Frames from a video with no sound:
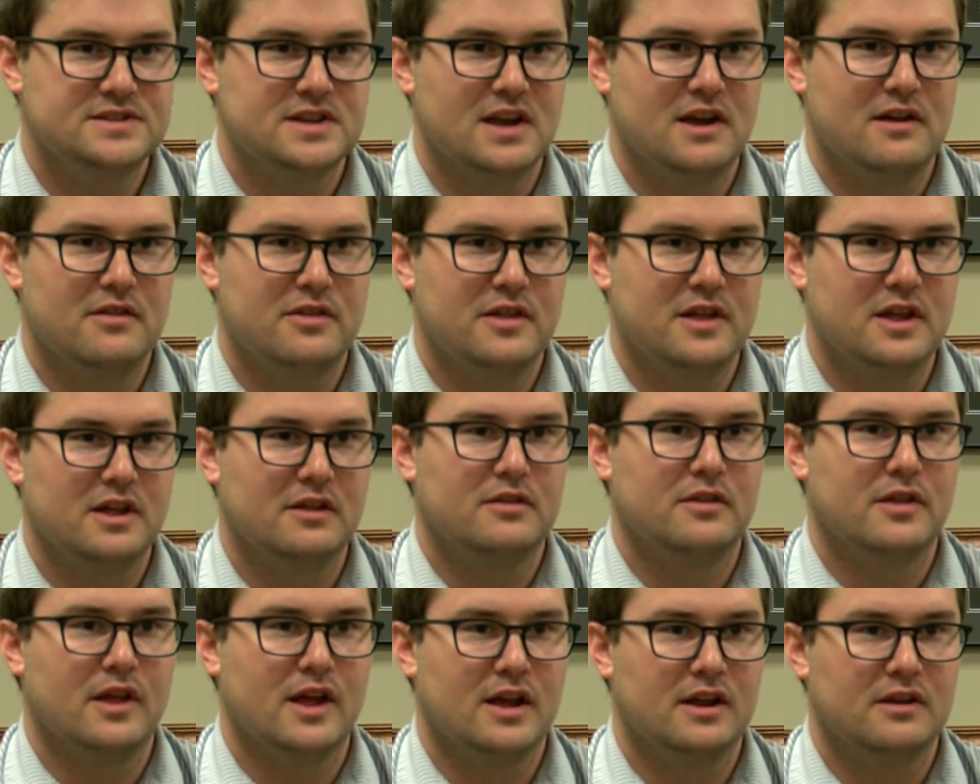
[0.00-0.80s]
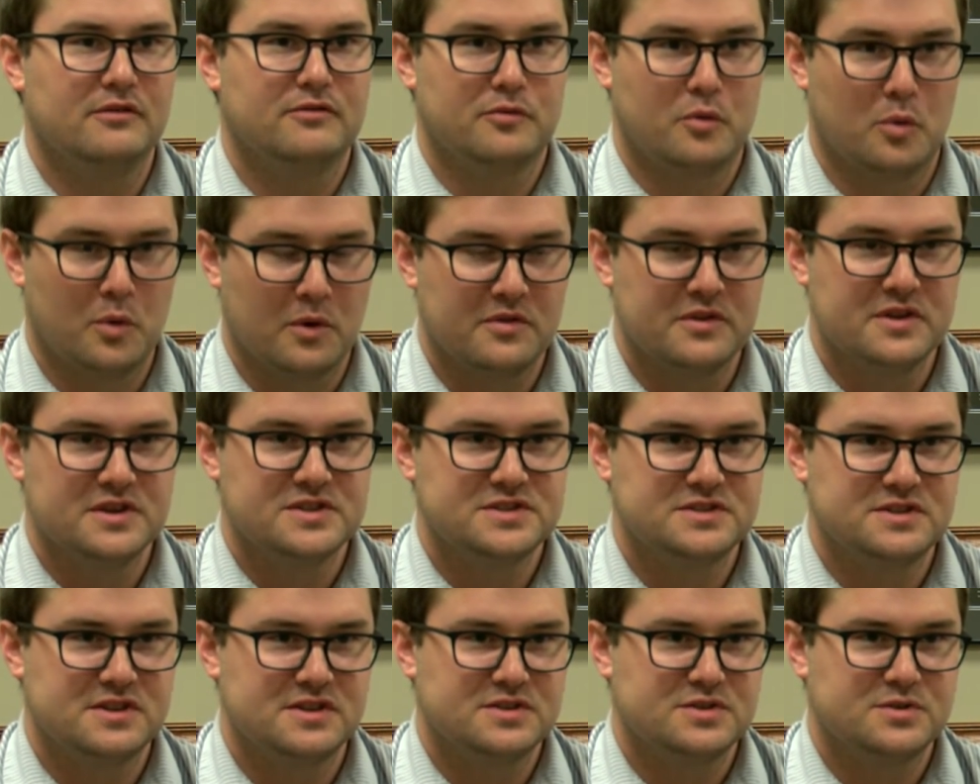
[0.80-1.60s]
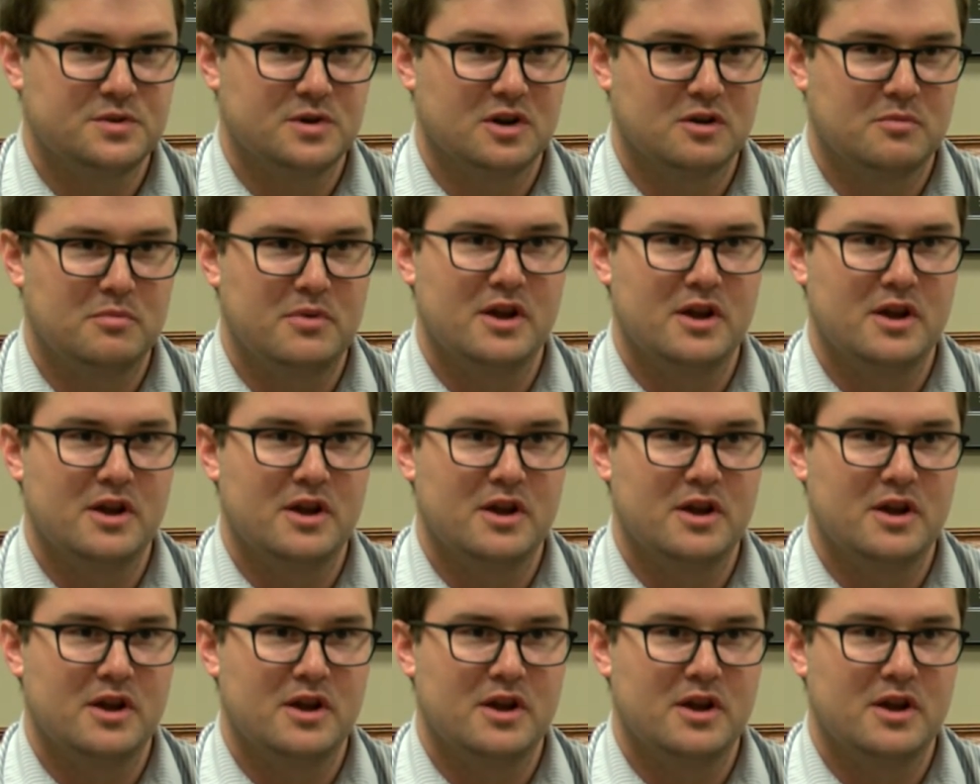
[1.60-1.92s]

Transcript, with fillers: I think that for this district,